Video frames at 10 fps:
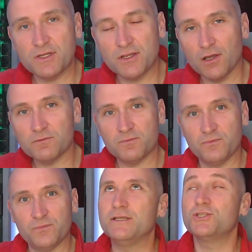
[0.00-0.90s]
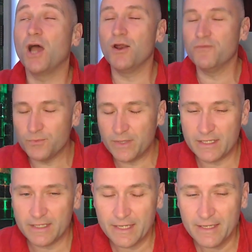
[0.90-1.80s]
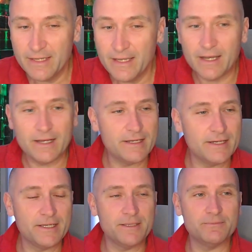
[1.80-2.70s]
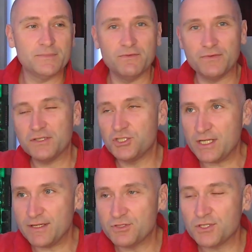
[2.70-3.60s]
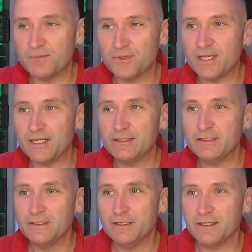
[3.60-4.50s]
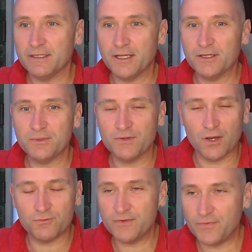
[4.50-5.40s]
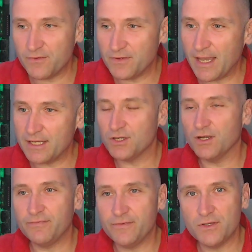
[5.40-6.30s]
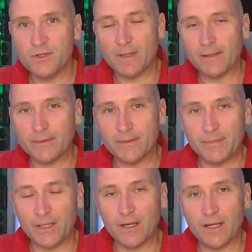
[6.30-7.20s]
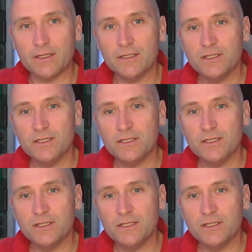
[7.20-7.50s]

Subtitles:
You've got Star of the Week, you've achieved something, you know, you've got roof over your head, you've got food, blah, blah, blah.